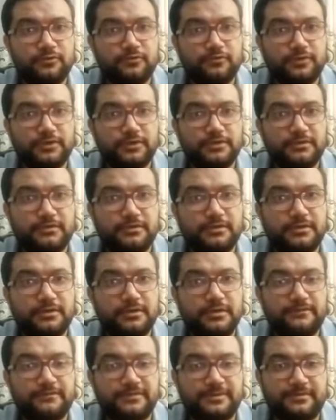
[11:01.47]
wait.
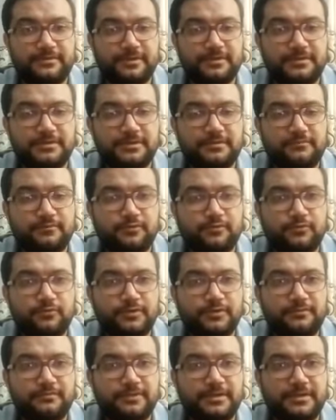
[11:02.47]
If the blood sample
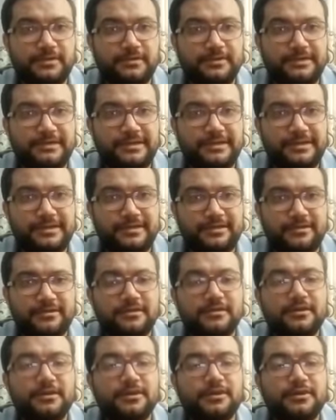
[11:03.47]
would make a delay,
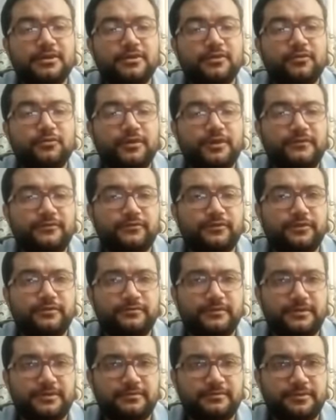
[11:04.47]
we have to give
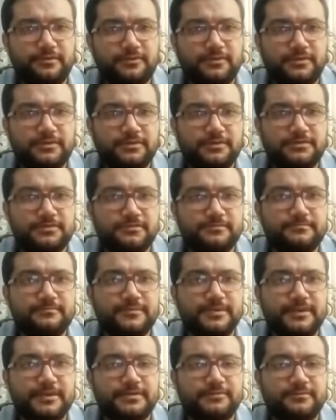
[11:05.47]
antibiotics
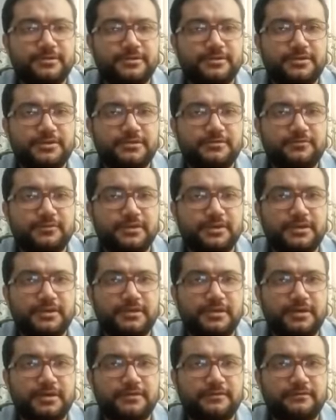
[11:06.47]
as much as we can,
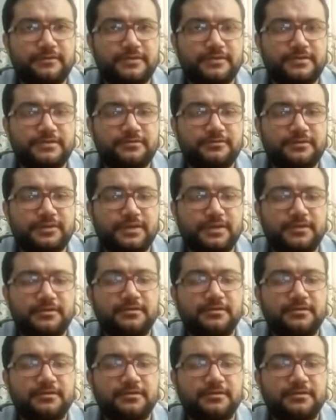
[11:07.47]
as fast as we can.